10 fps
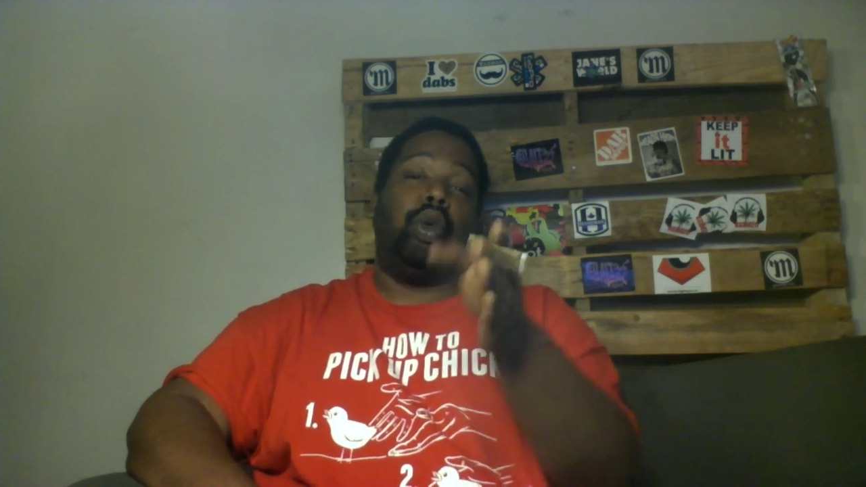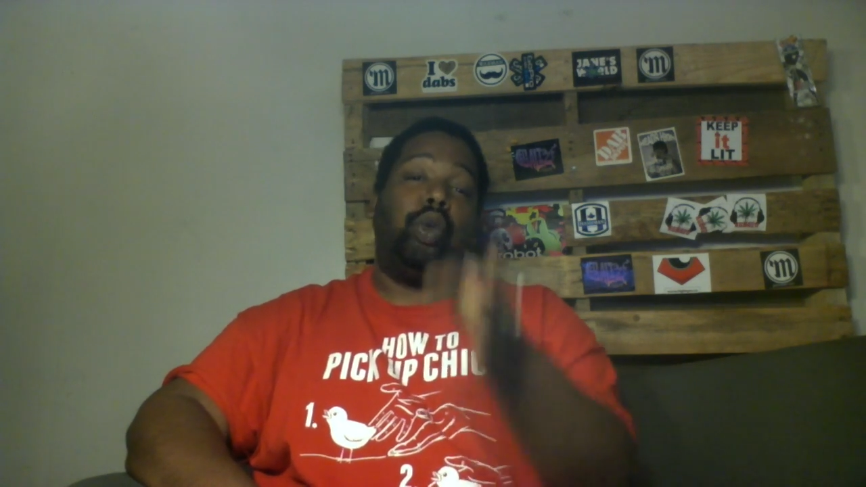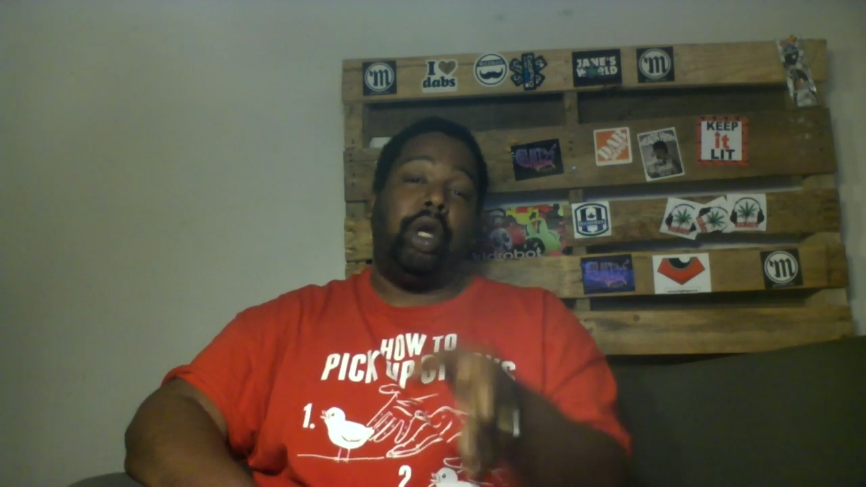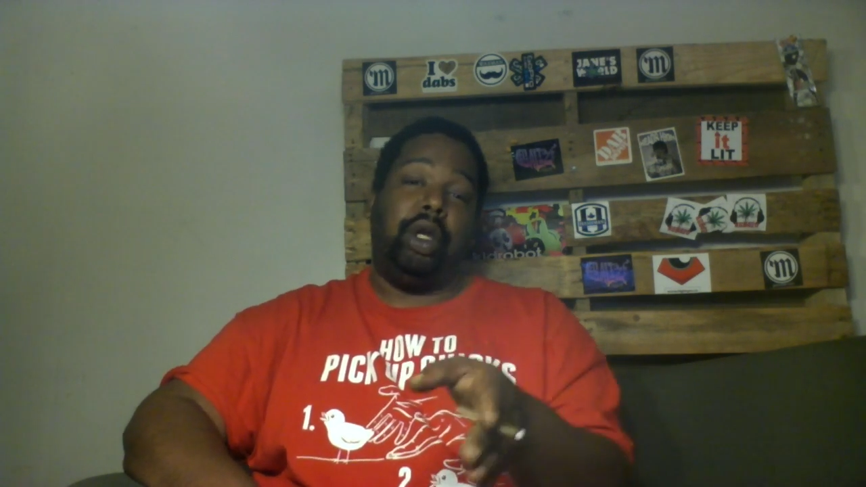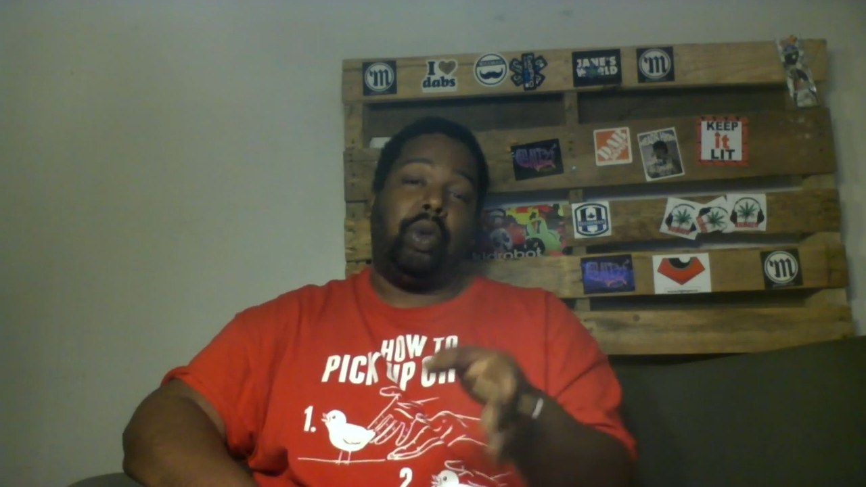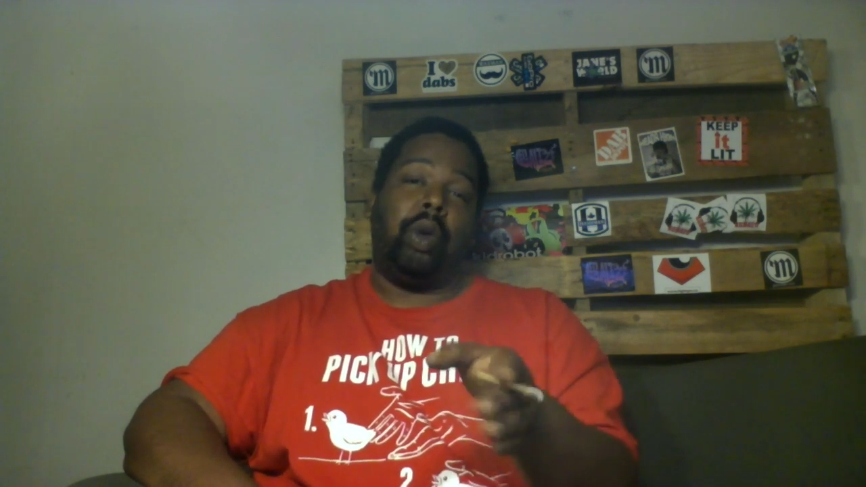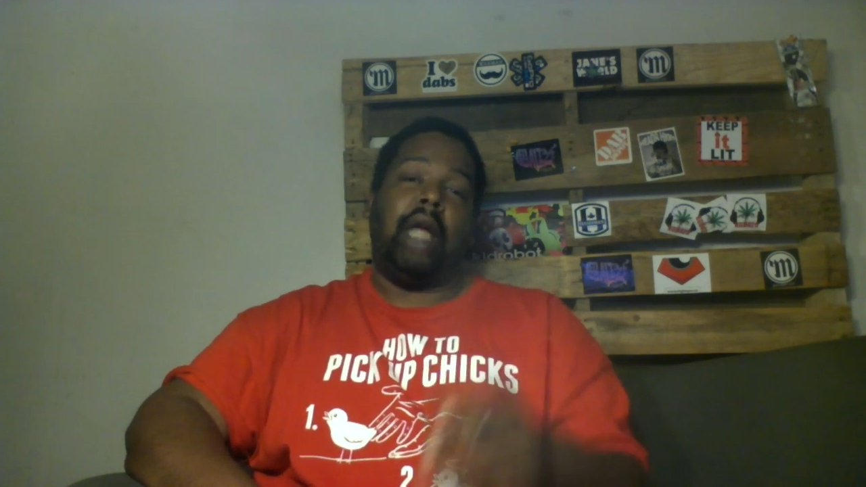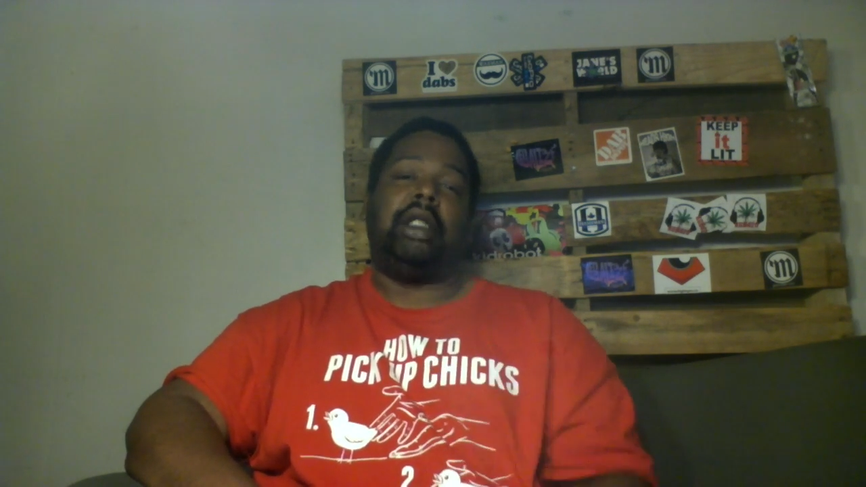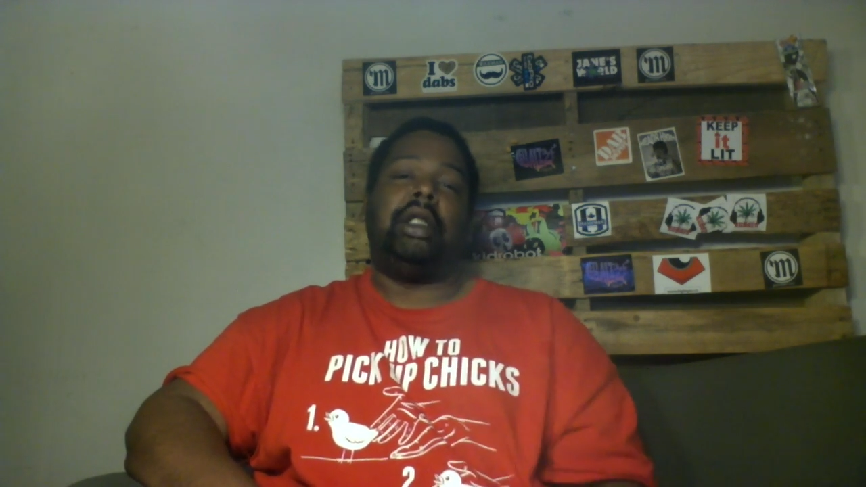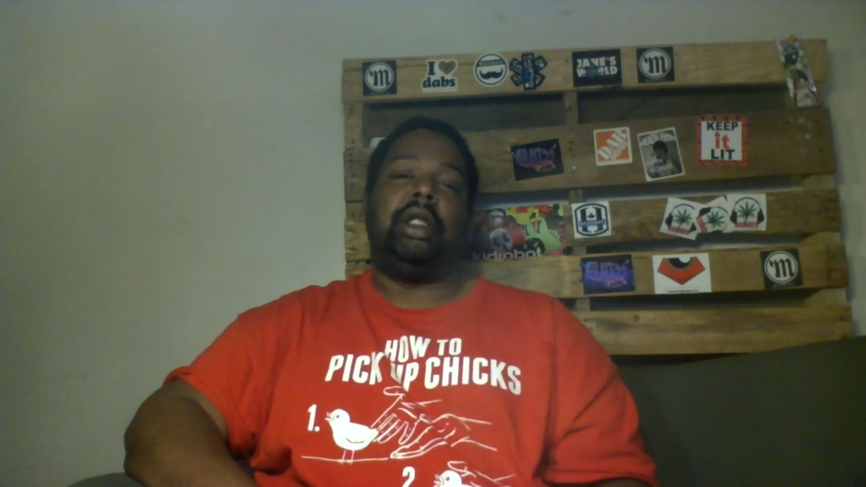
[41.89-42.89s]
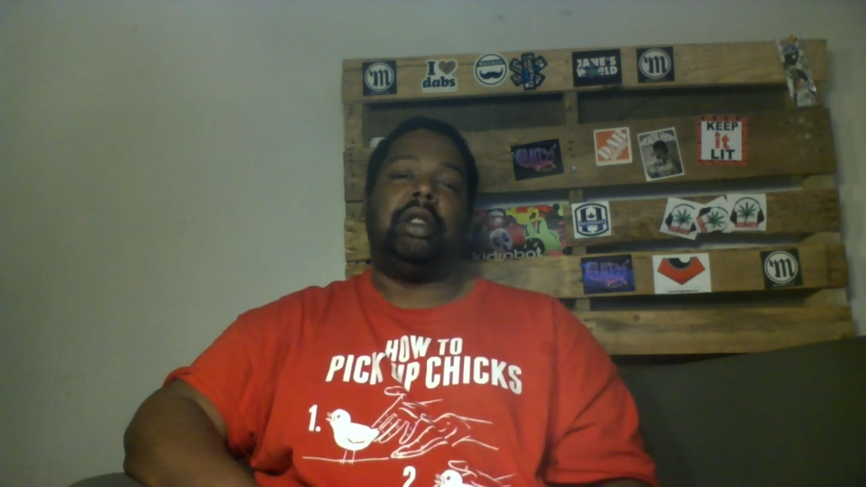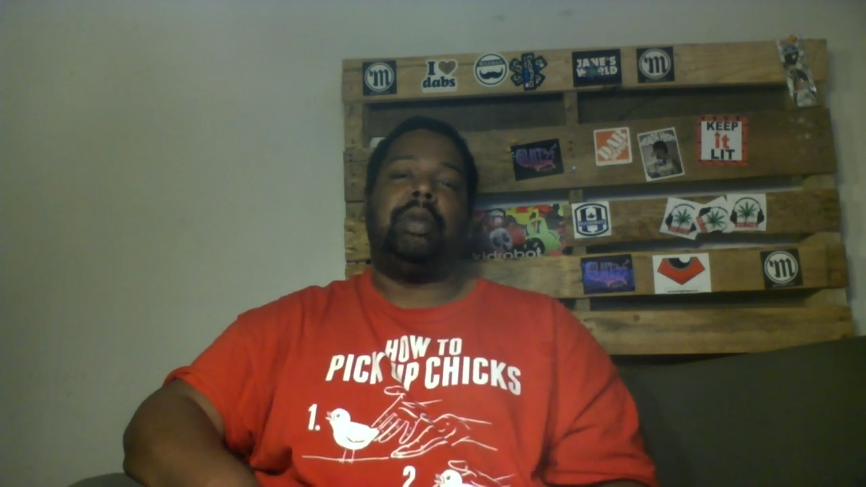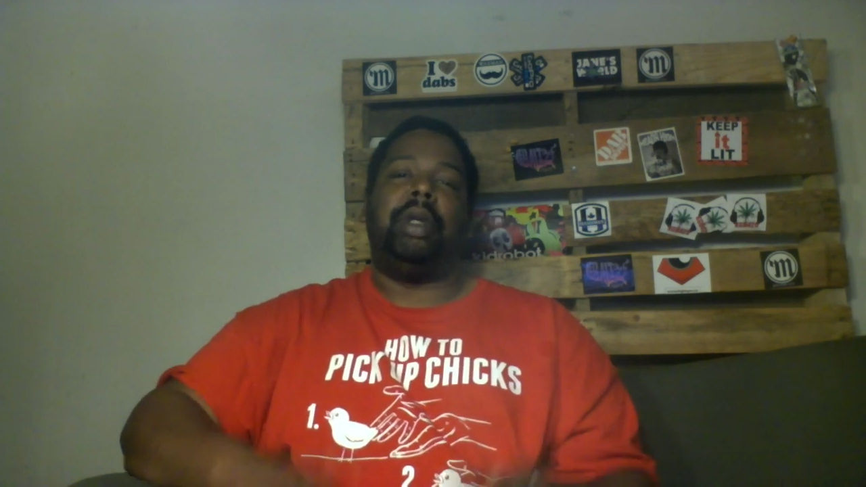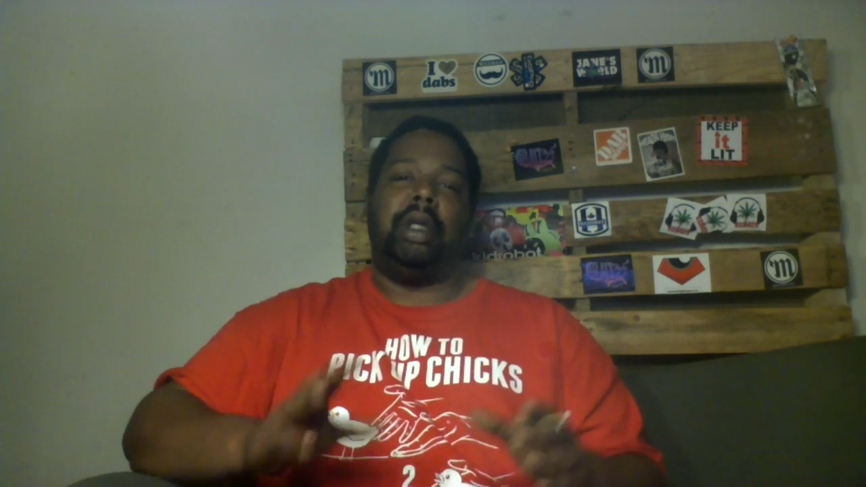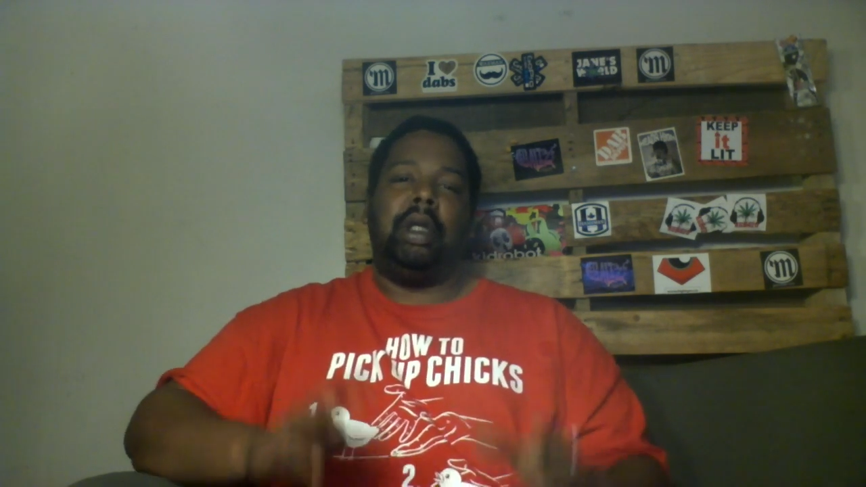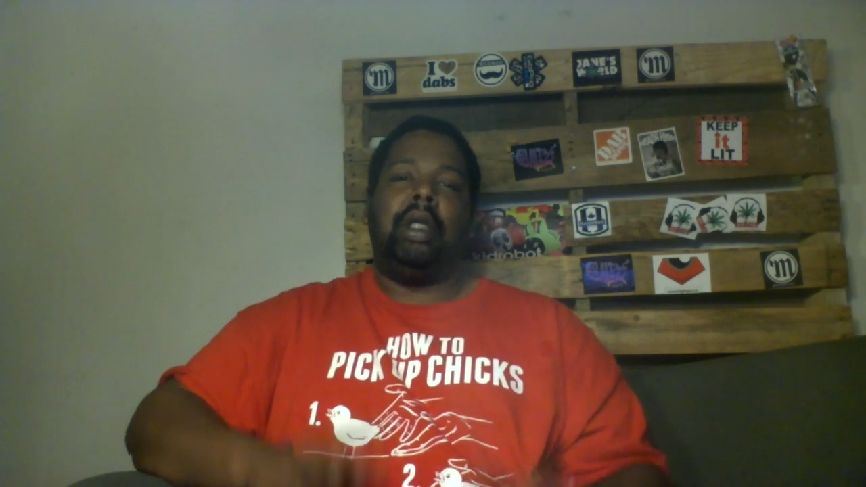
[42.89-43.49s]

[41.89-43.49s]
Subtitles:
when you're watching this, but